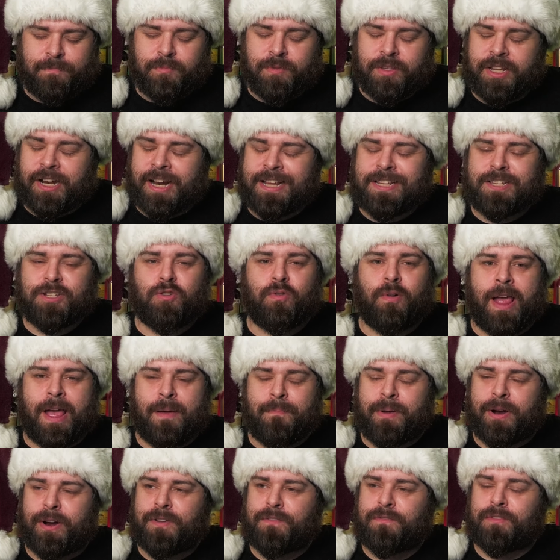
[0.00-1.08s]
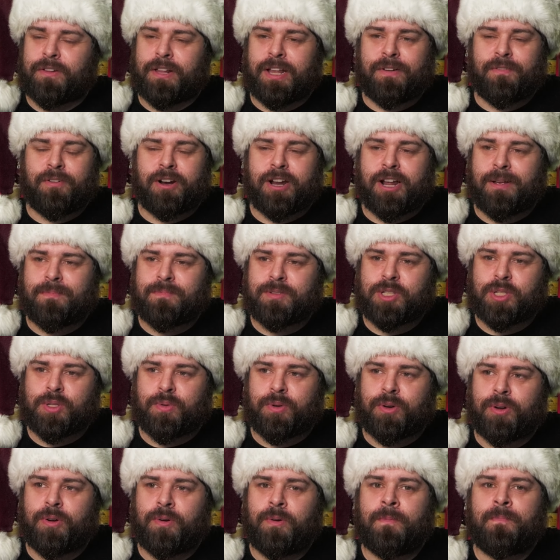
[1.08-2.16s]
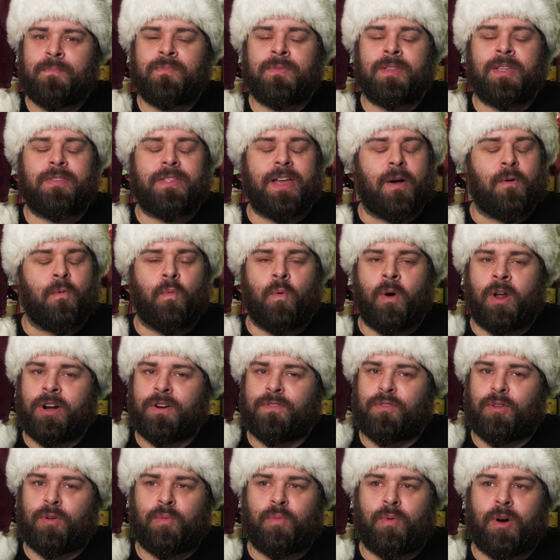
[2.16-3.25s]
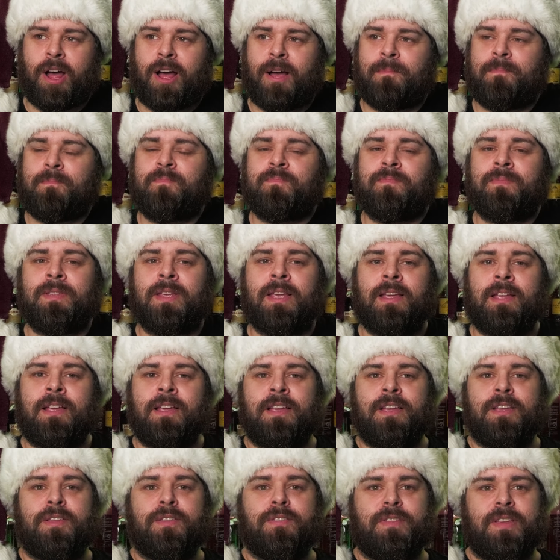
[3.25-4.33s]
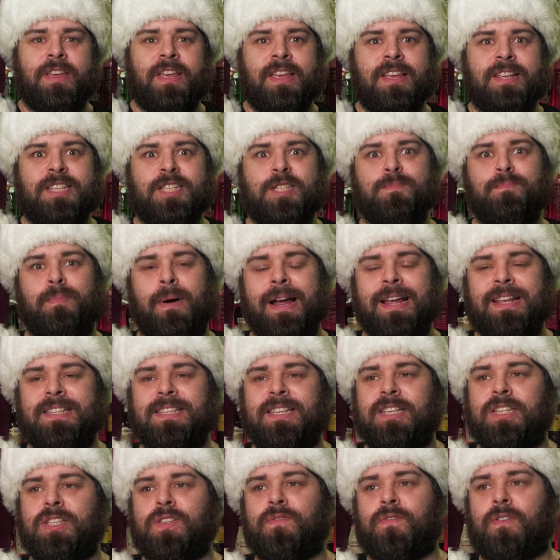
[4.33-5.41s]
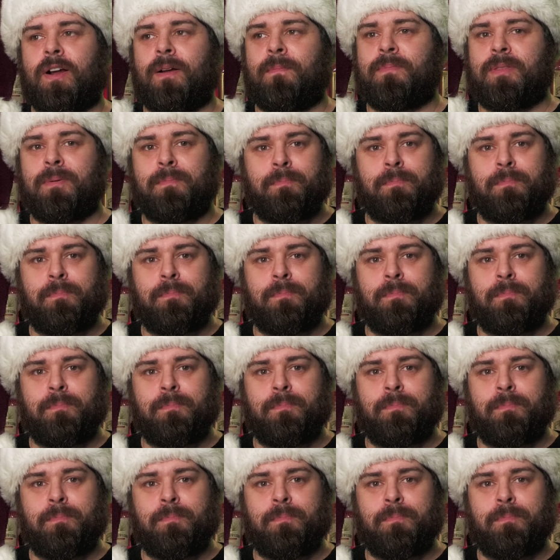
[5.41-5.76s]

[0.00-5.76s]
The nice cranberry flavor comes through, that wonderful rum, the spices from the